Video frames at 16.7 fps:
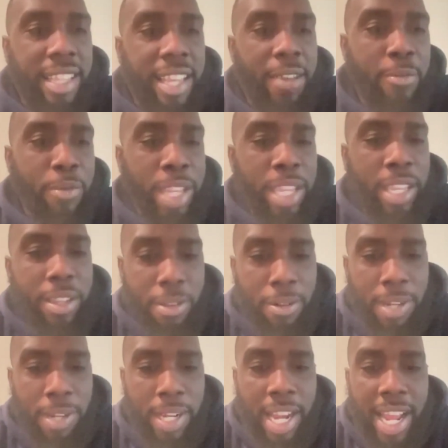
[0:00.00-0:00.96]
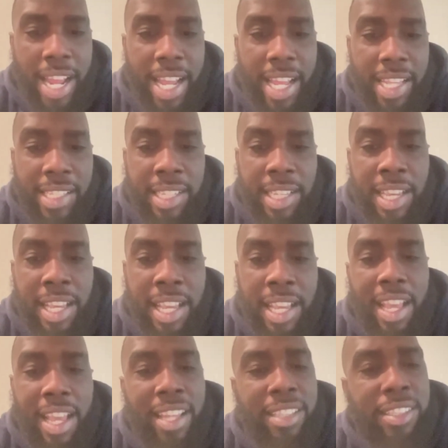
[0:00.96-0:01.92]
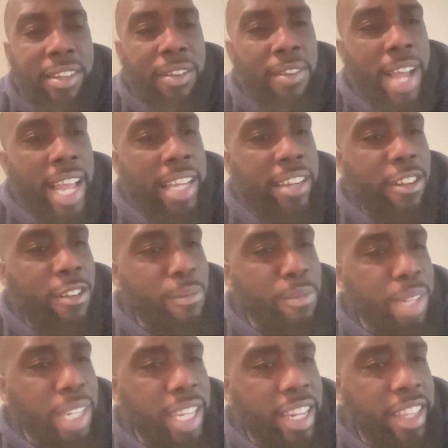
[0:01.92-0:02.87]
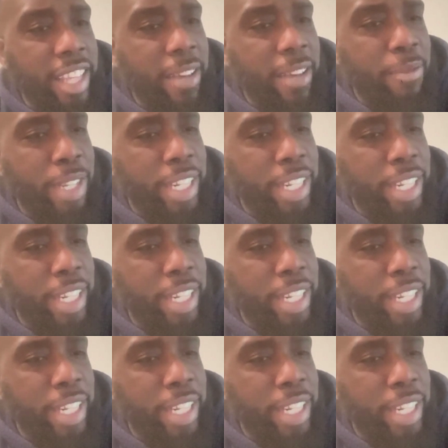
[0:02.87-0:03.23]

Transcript: that we utilize. Uh, so I don't believe that